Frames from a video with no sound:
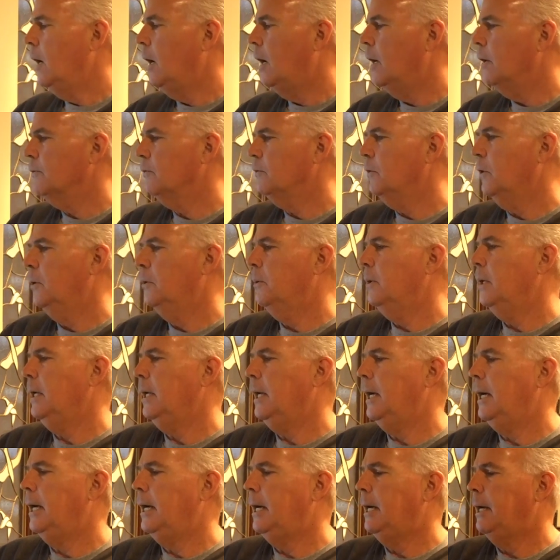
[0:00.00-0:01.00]
Also,
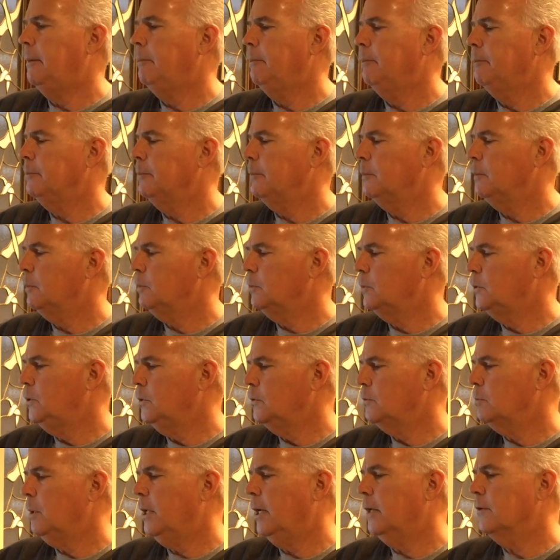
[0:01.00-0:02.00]
um,
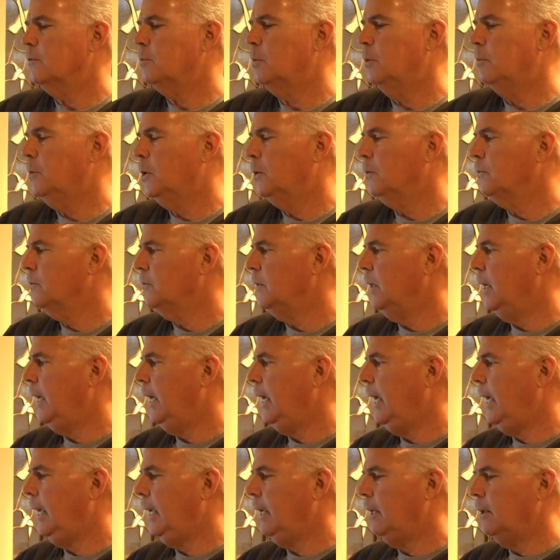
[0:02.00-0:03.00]
Juice Plus promotes
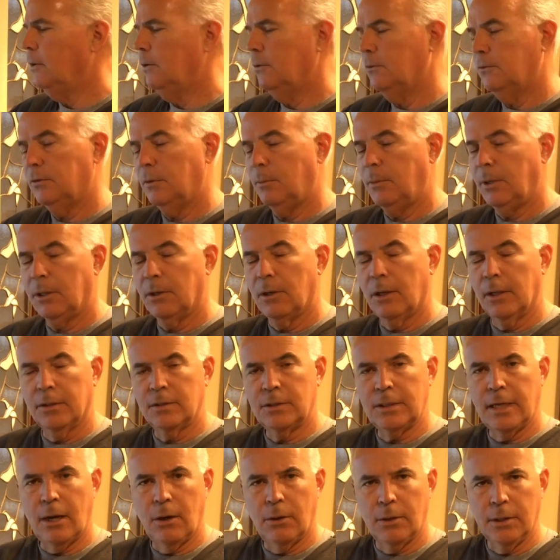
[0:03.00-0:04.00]
a something called
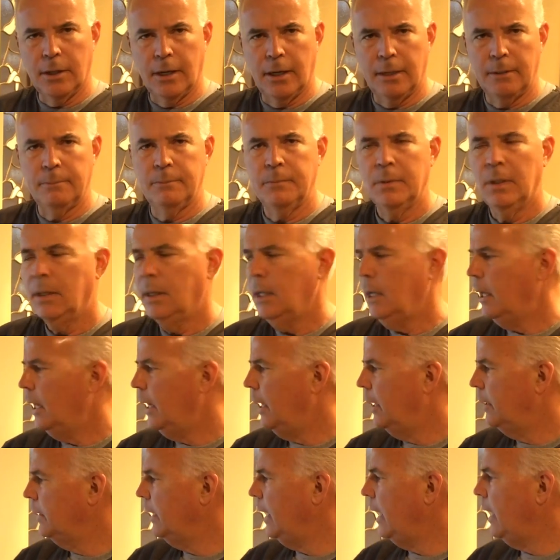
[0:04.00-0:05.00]
a tower garden,
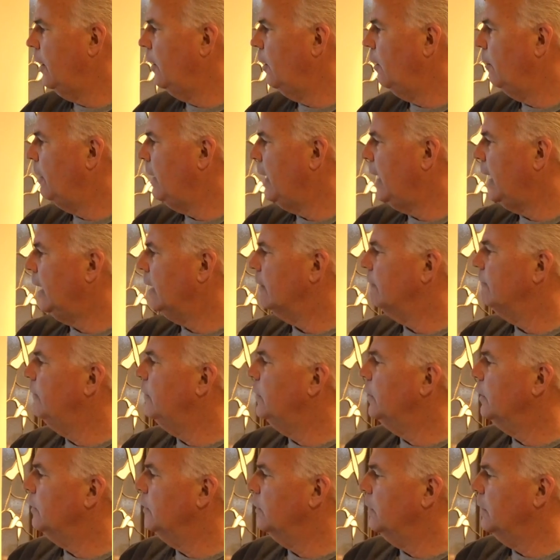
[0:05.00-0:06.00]
an aeroponic
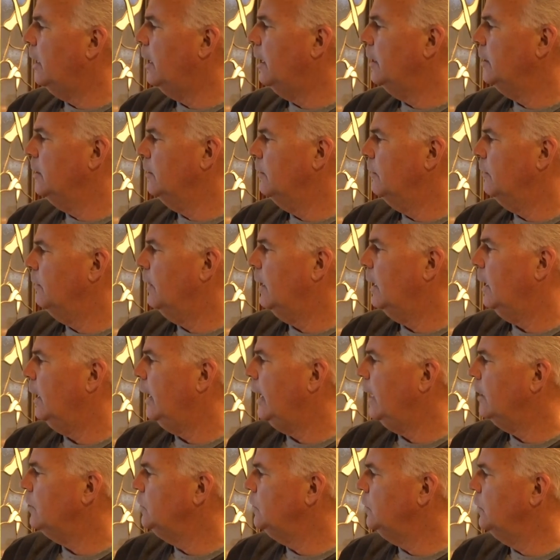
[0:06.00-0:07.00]
vertical garden that
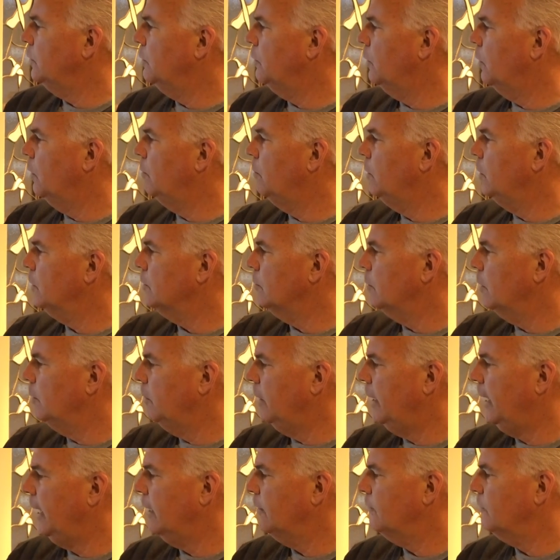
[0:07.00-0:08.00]
allows you to grow multiple
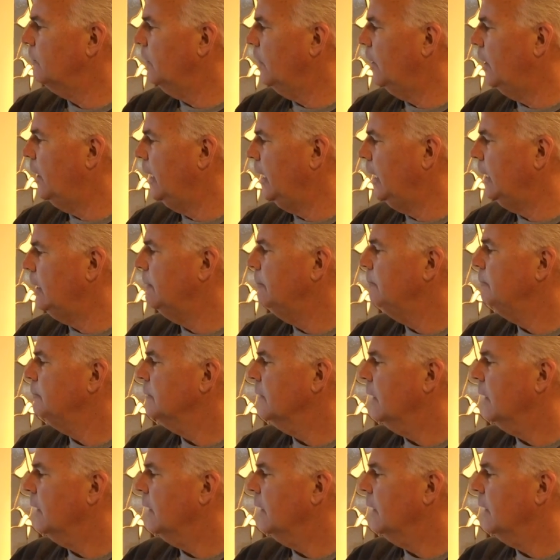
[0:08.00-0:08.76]
plants on it.